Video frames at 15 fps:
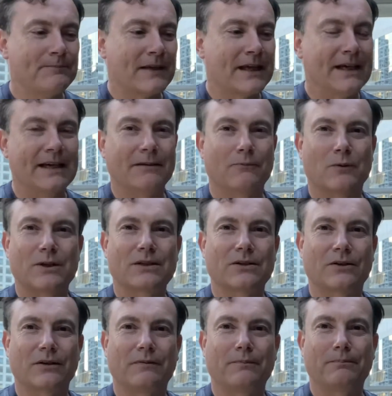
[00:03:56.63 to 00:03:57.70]
It was
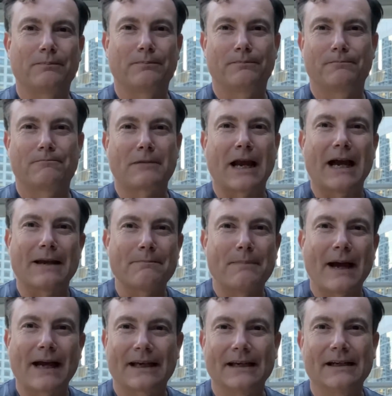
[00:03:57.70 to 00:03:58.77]
sort of came
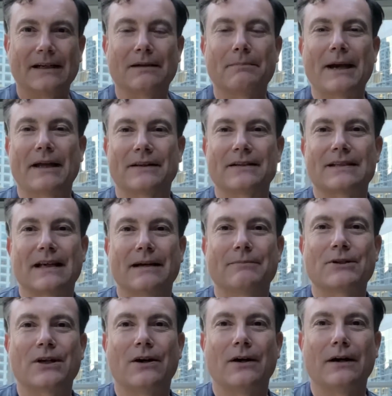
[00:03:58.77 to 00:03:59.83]
back in at about the same
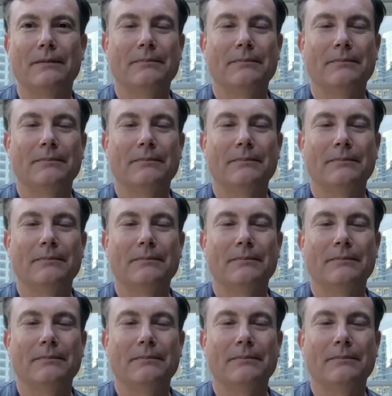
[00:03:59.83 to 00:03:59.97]
time.